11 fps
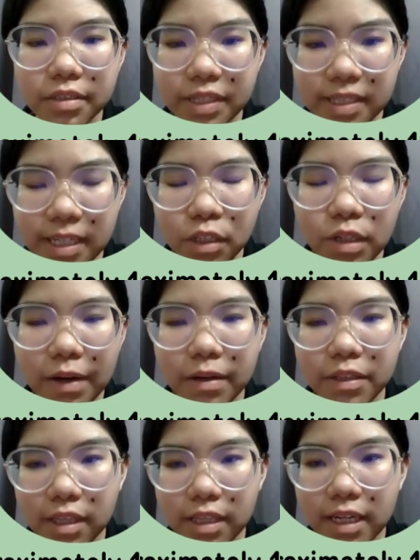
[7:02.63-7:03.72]
Greeting to our
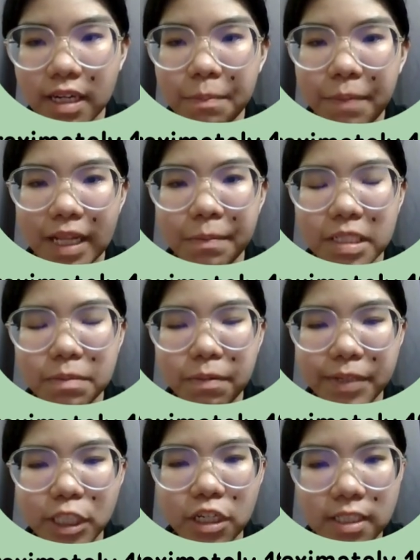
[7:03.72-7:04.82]
doctor. My name is
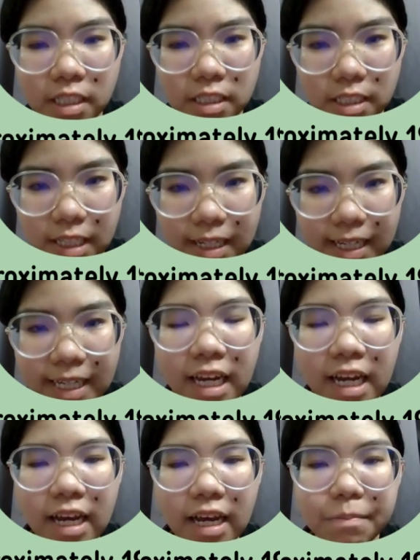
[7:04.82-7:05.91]
Professor Ling.
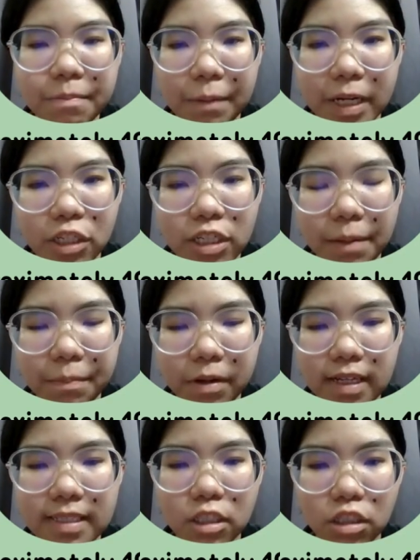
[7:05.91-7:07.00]
My metric number
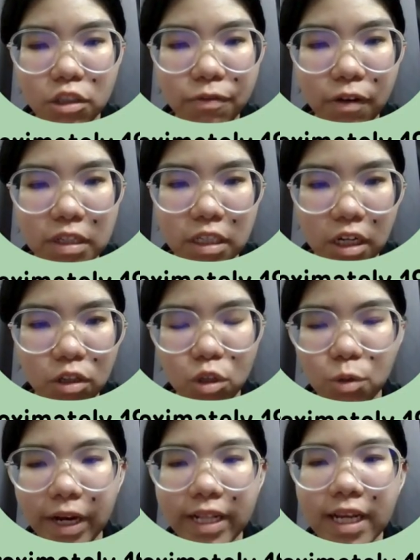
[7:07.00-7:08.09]
is
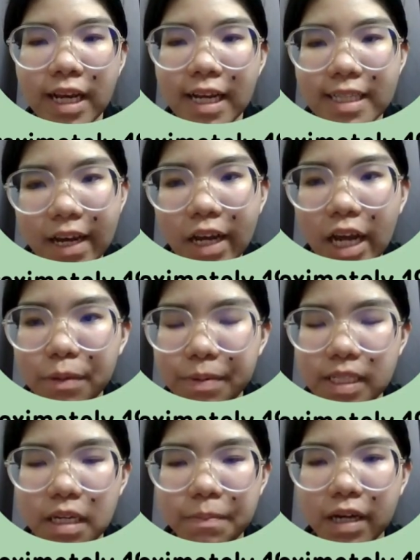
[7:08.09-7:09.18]
240221. Now I will
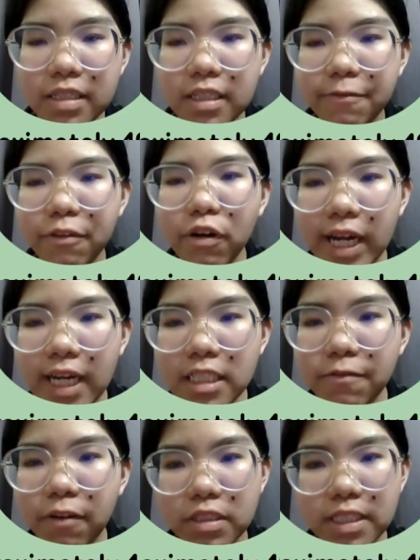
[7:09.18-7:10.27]
present about the
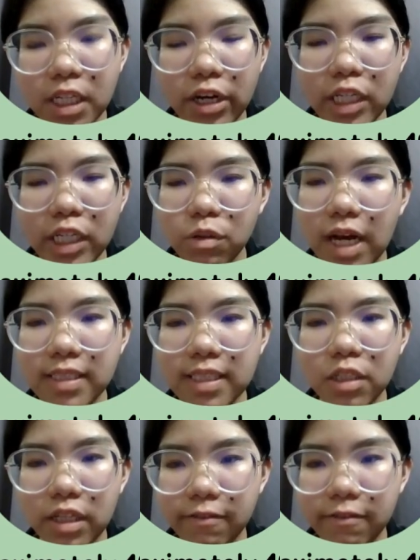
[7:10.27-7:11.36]
forecast for January
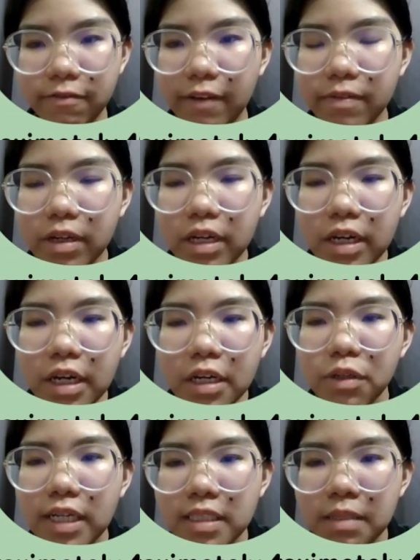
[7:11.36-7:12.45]
2025.
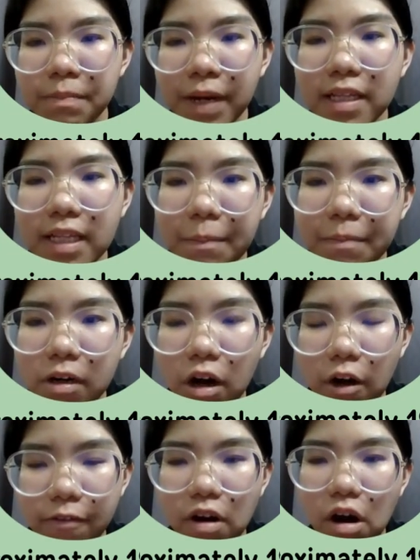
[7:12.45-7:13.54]
To estimate the number
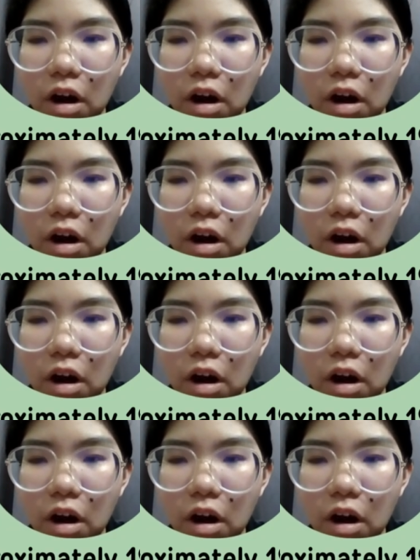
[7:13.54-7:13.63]
of